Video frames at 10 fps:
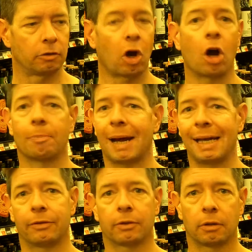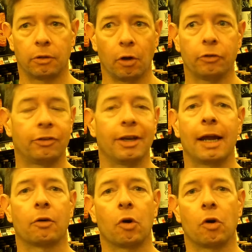Dog Bite. Those did
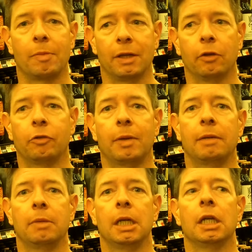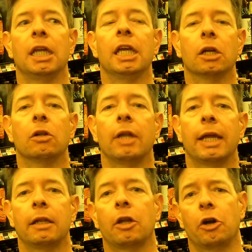not grow on me. Those made me ill,
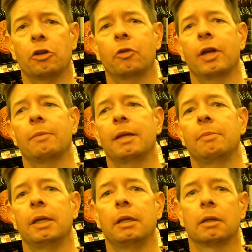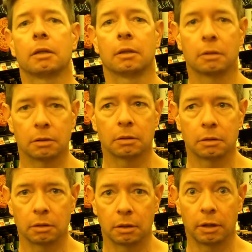and Earthquake made me
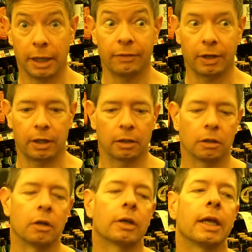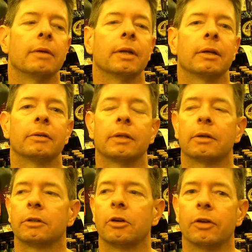get very ill. Okay, I'm, uh,
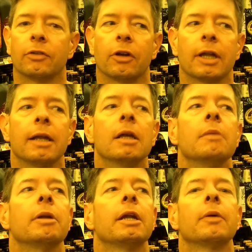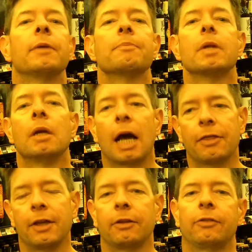I'm go into all that. But anyway,
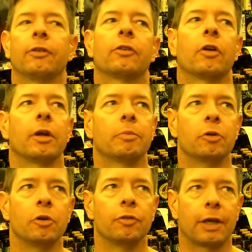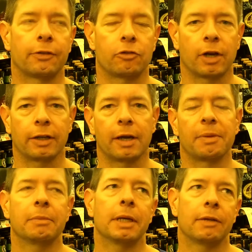I think this is going to improve as I drink it
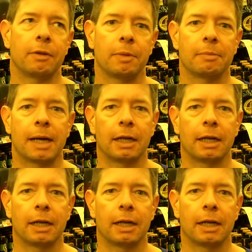down. But I'm going to give it a B